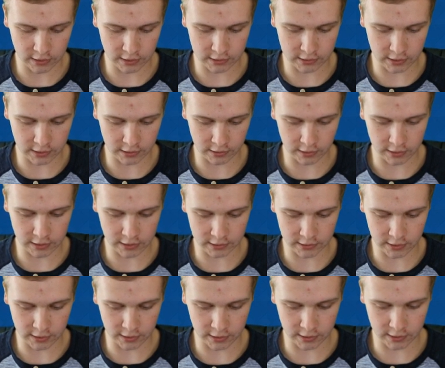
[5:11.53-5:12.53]
That's not good.
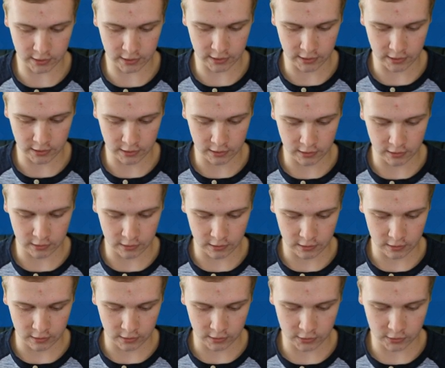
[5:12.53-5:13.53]
That's not good.
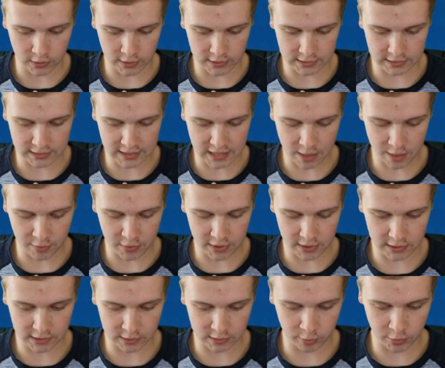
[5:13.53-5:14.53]
Let's go ahead and zap
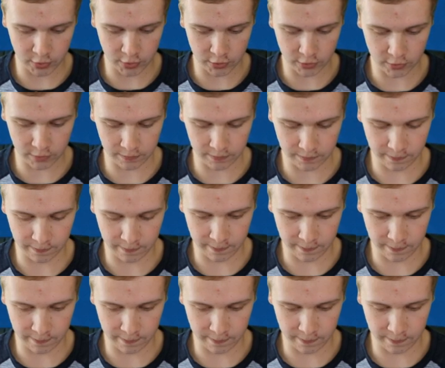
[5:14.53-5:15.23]
this. Boom.